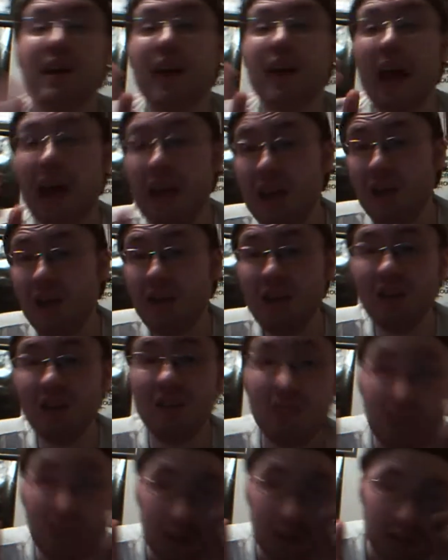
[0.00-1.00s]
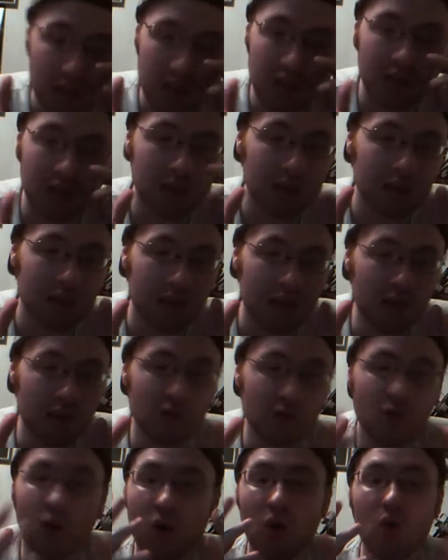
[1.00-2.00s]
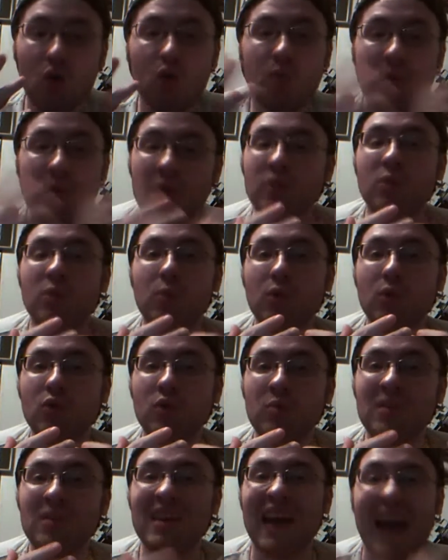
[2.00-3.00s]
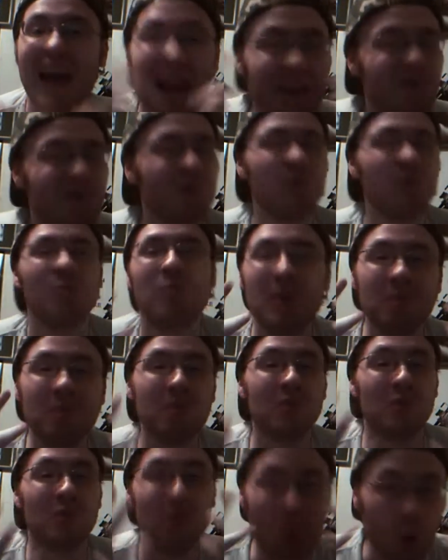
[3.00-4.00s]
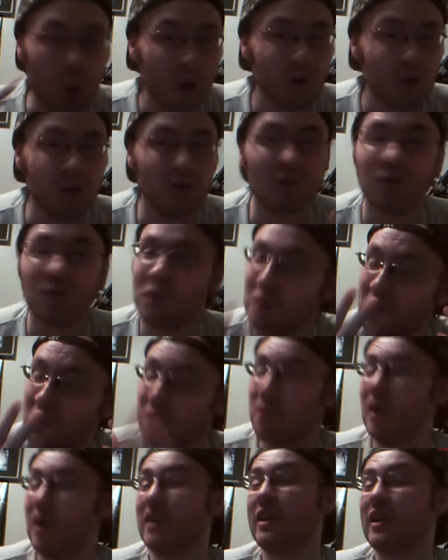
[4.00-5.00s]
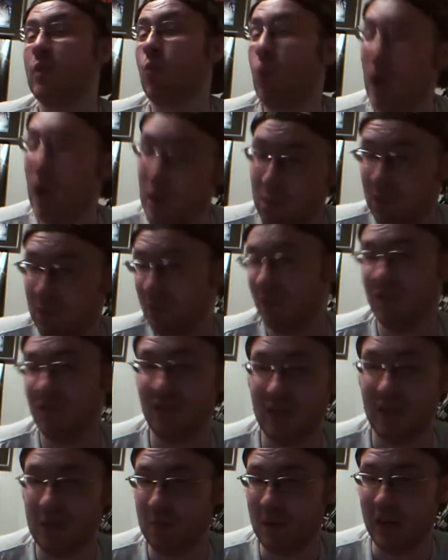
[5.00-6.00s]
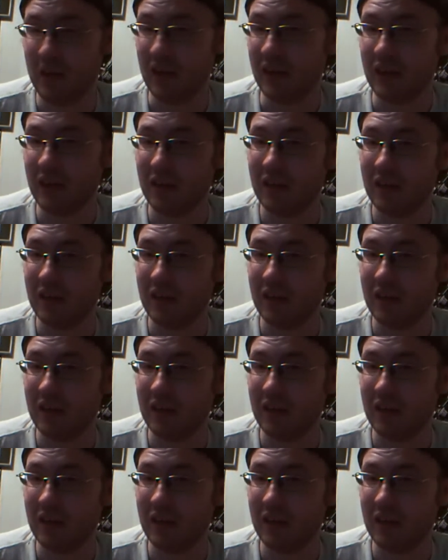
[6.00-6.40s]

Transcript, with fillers: Aliens is so memorable to me, I even remember noises from the fucking weapons they make.